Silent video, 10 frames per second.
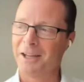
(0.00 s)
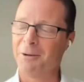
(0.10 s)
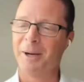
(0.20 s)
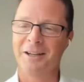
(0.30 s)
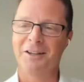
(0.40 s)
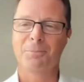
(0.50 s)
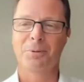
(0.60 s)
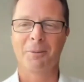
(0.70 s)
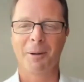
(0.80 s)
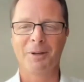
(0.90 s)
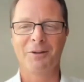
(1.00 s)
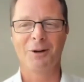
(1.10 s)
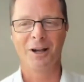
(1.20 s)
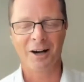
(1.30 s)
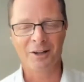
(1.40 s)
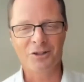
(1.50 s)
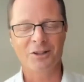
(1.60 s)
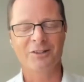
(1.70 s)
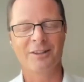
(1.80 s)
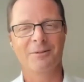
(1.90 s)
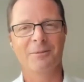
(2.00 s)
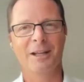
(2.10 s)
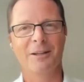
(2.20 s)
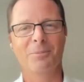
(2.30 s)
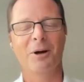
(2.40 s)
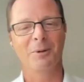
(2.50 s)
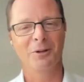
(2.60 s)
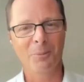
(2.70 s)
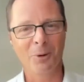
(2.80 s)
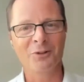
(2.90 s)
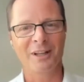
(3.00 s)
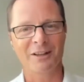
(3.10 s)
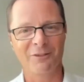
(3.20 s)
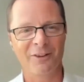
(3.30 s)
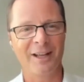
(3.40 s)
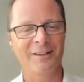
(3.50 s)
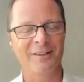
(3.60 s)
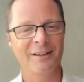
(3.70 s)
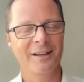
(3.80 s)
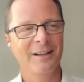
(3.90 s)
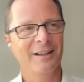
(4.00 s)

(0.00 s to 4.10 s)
I think about it, it's probably the largest and probably the most advanced